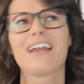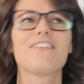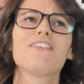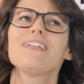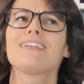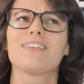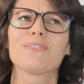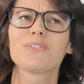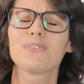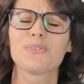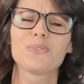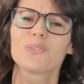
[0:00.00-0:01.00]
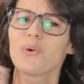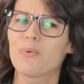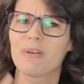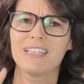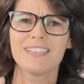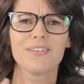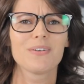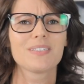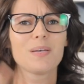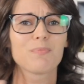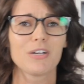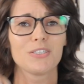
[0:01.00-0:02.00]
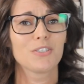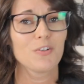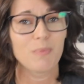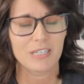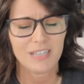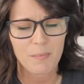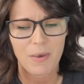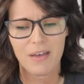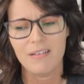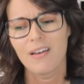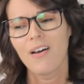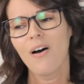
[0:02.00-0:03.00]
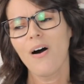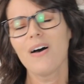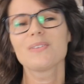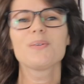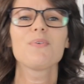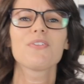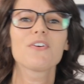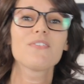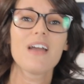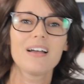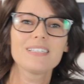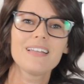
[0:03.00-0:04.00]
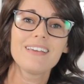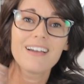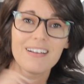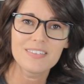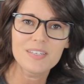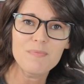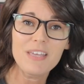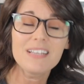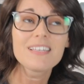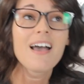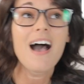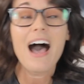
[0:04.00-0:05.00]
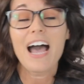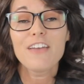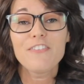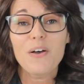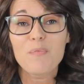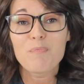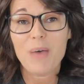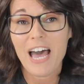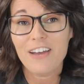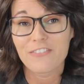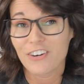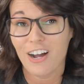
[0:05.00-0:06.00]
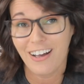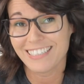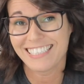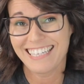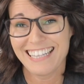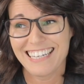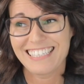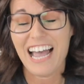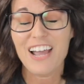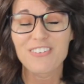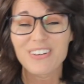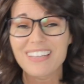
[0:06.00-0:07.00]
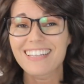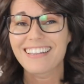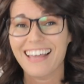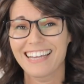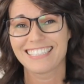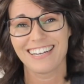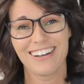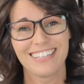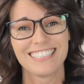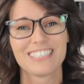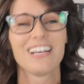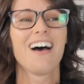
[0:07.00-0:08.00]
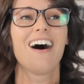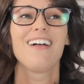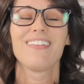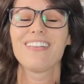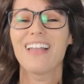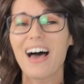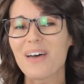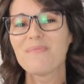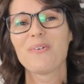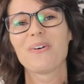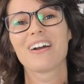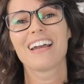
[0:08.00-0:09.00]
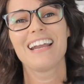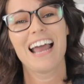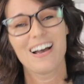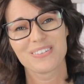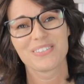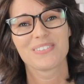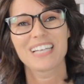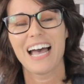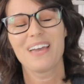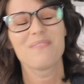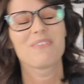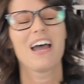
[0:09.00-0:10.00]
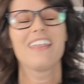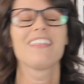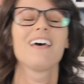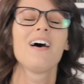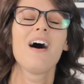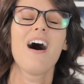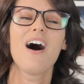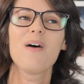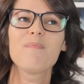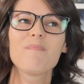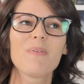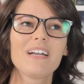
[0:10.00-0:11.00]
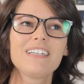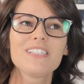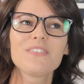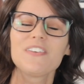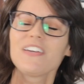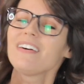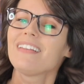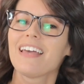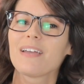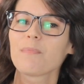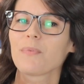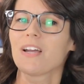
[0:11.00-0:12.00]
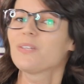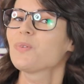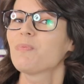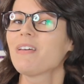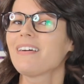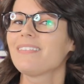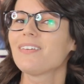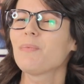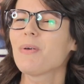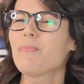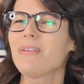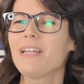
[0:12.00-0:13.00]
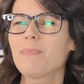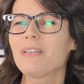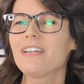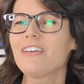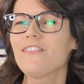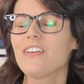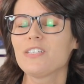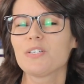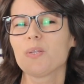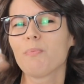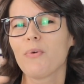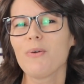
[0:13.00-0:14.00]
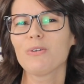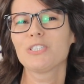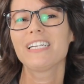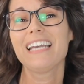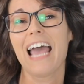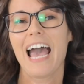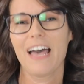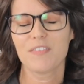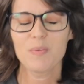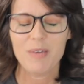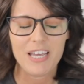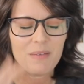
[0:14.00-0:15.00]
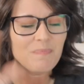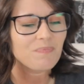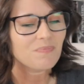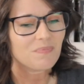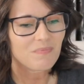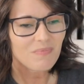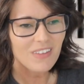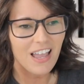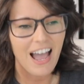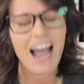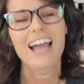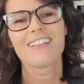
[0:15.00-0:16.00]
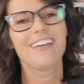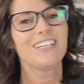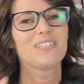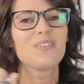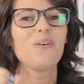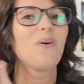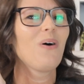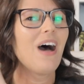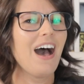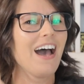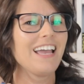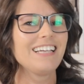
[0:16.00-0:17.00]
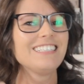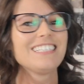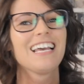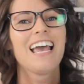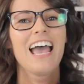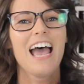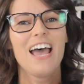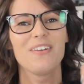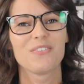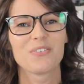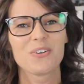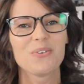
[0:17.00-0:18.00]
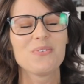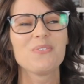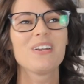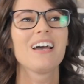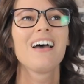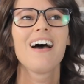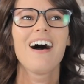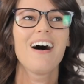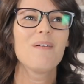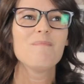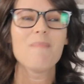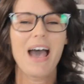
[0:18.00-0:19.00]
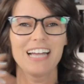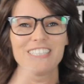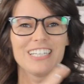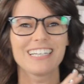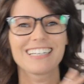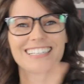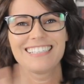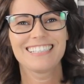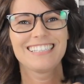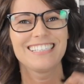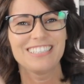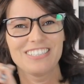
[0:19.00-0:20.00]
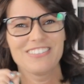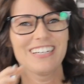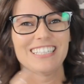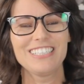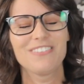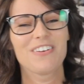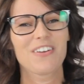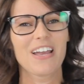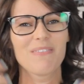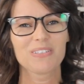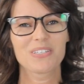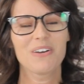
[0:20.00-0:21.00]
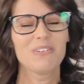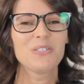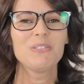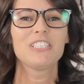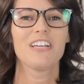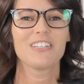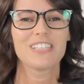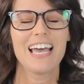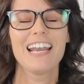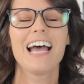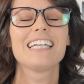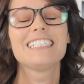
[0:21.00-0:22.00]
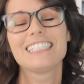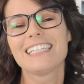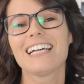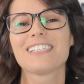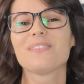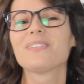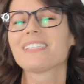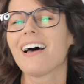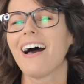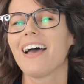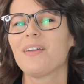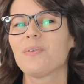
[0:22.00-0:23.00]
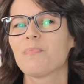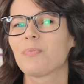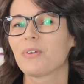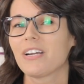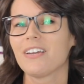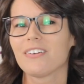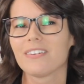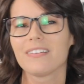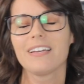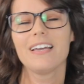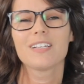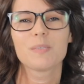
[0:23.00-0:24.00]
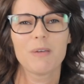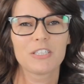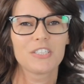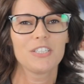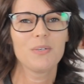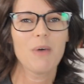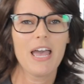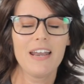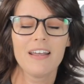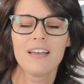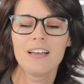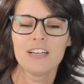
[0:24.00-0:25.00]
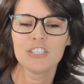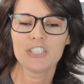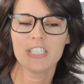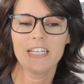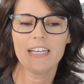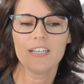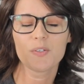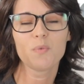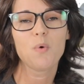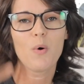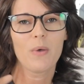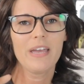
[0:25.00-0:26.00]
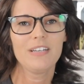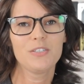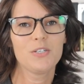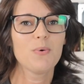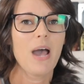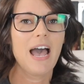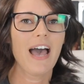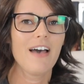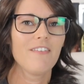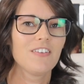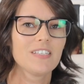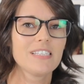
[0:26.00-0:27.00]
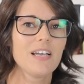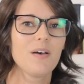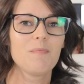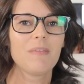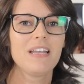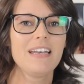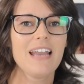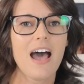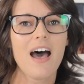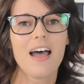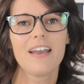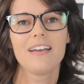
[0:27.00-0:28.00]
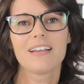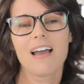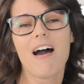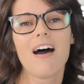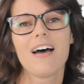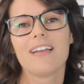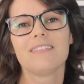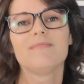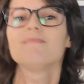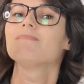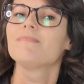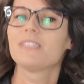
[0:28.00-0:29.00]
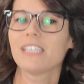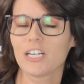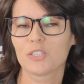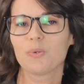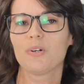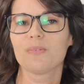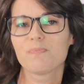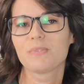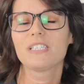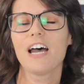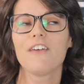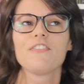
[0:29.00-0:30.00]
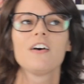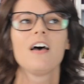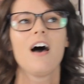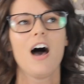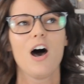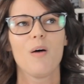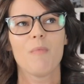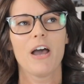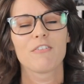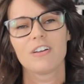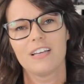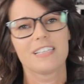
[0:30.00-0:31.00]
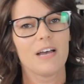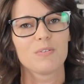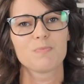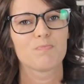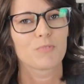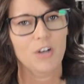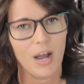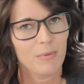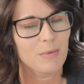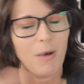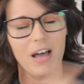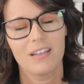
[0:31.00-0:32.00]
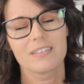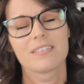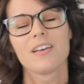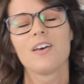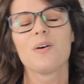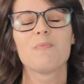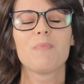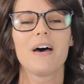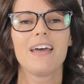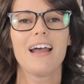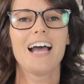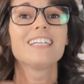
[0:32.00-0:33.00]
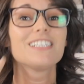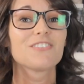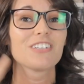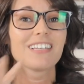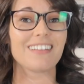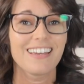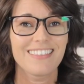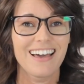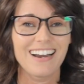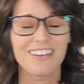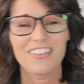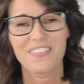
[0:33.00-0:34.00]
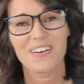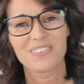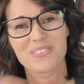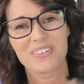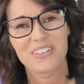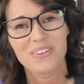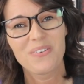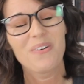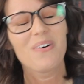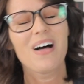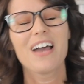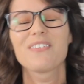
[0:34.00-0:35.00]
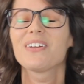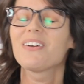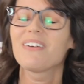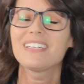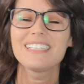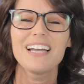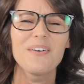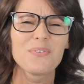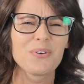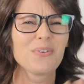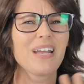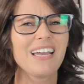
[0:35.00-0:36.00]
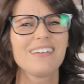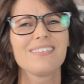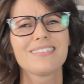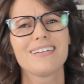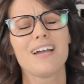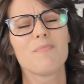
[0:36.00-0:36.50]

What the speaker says: And I feel like there was just so many secrets that Bryce should have picked up on. Also with her not telling Hunt some things, I felt bad for Hunt in this. I really liked Hunt a lot more in House of Sky and Breath. But I just feel like Bryce was being a little bit manipulative and to the point where she didn't have to be. I liked the whole Hind and Rhun magic situation where they're able to go into each other's head. I did guess it was the Hind pretty early, especially when she is awoken to have some non-con sexual stuff. I realized that was probably Pollux, but I did really like that. I thought that was really cool. I really want to see how Rhun handles it.